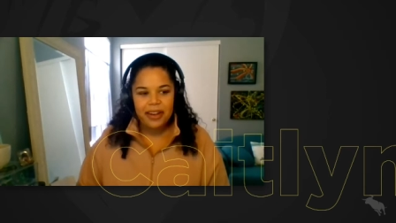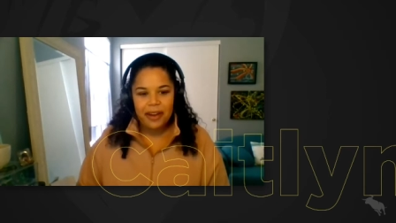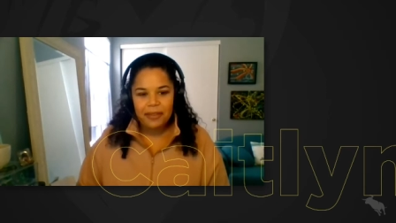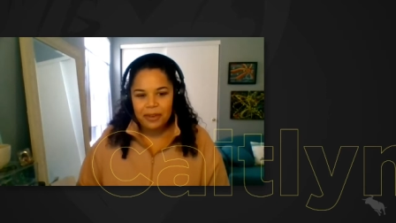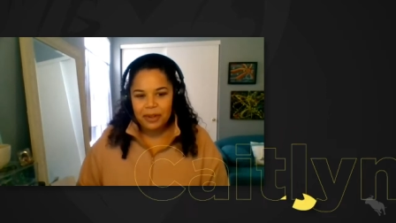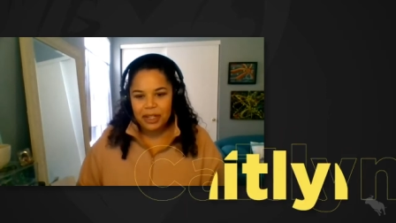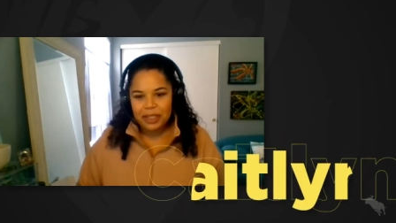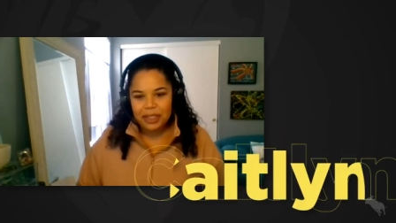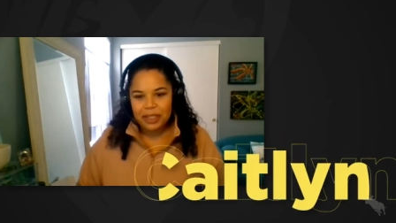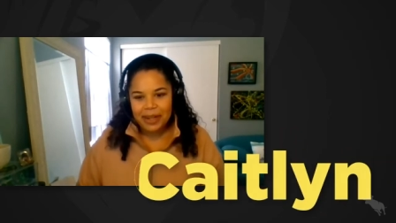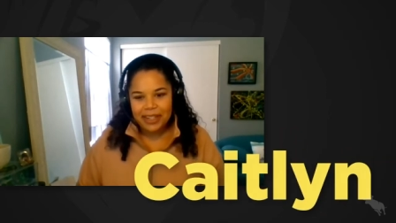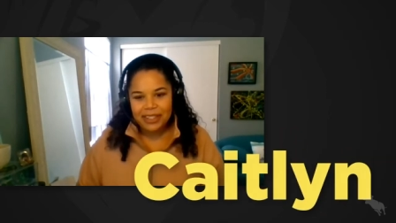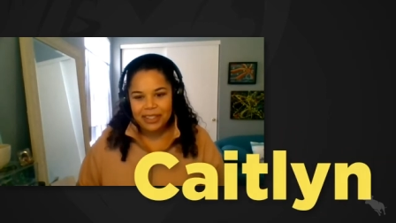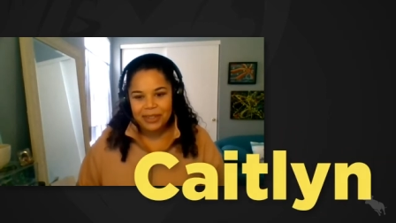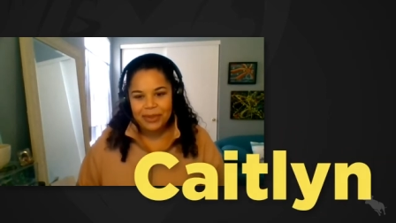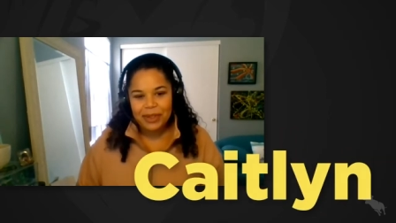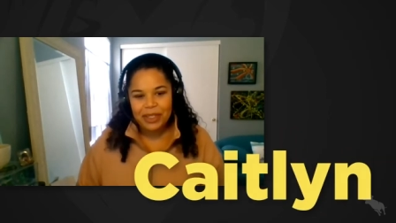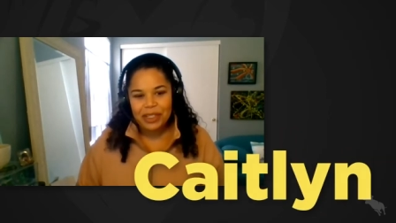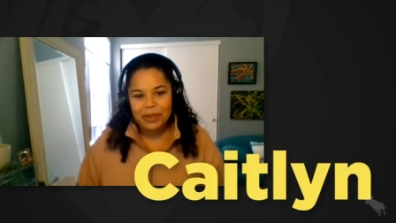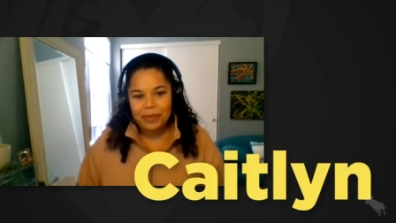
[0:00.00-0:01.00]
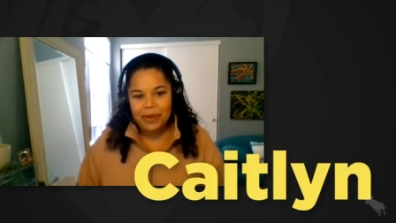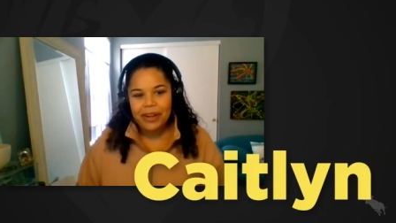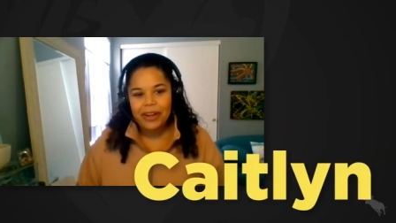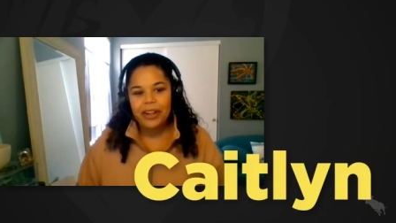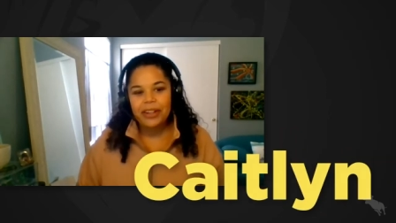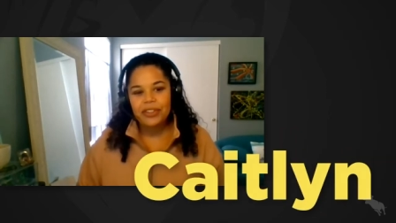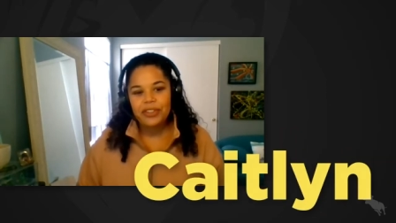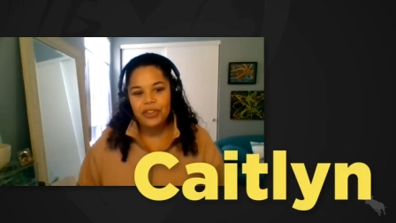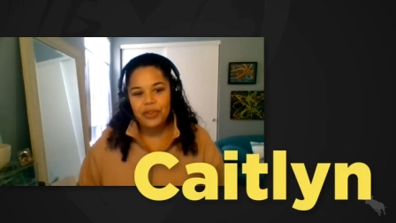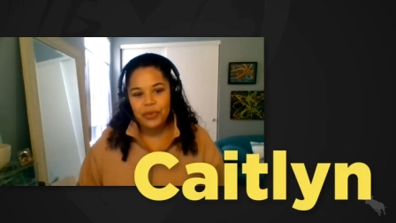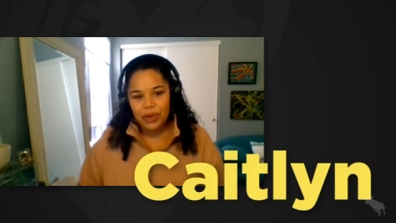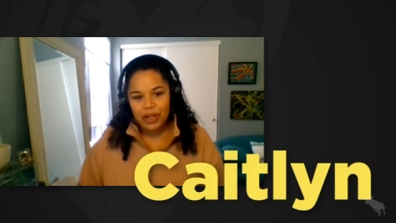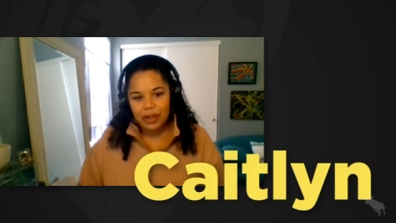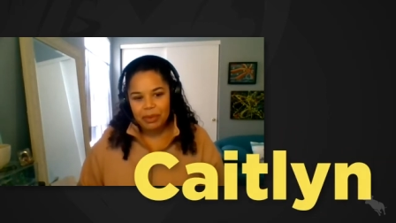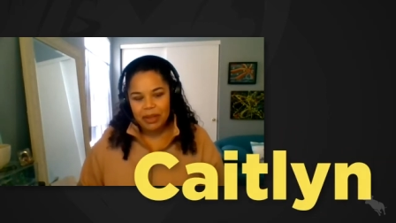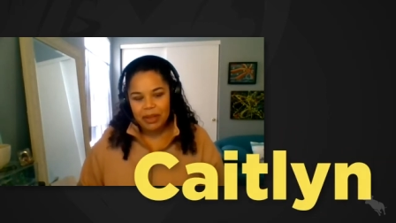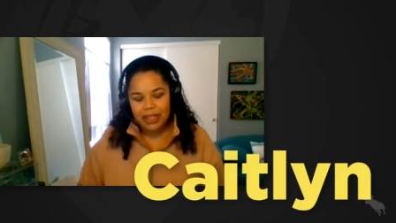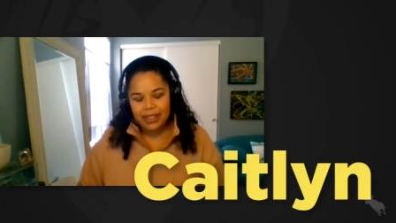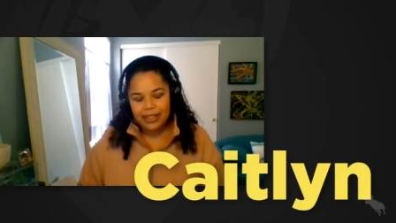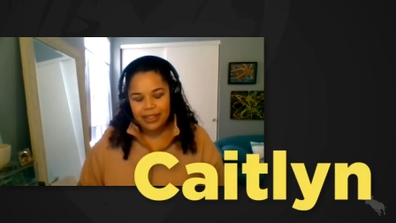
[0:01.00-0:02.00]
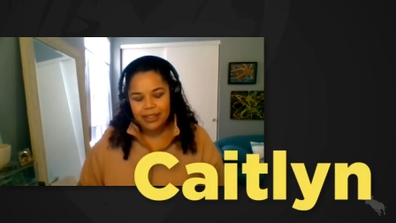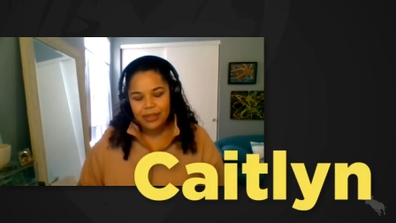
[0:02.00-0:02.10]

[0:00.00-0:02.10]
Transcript: never expected to experience in the workplace.